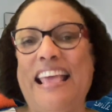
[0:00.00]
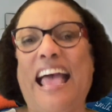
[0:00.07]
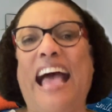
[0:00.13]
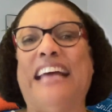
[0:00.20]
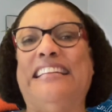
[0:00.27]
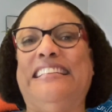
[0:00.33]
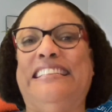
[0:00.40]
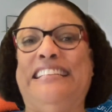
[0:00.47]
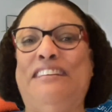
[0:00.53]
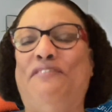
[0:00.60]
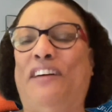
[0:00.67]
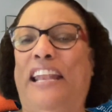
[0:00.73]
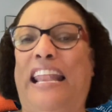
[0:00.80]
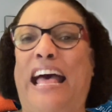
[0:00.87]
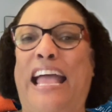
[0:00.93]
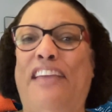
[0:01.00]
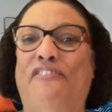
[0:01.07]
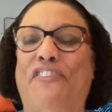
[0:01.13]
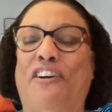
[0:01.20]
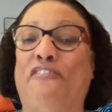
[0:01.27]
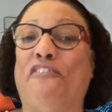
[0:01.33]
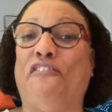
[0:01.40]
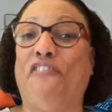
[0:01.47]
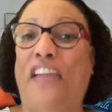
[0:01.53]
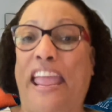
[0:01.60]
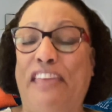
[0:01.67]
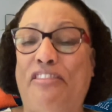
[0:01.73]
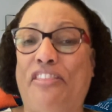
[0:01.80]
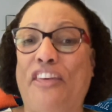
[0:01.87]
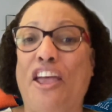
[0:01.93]
and live a life of
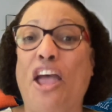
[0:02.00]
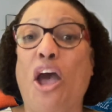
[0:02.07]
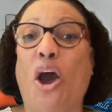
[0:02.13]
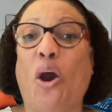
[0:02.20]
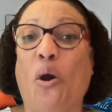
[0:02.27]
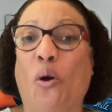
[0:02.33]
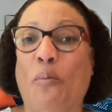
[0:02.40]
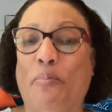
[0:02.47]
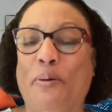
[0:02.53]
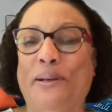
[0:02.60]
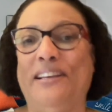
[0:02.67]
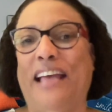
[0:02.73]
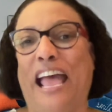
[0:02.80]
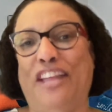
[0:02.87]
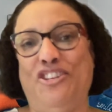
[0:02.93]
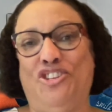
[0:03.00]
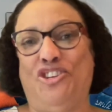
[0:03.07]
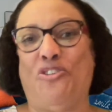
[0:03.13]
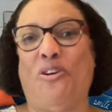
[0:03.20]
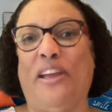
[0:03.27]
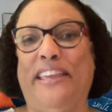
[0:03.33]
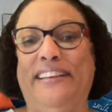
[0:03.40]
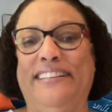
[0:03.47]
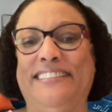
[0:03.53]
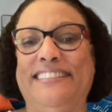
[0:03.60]
faith, hope, and joy.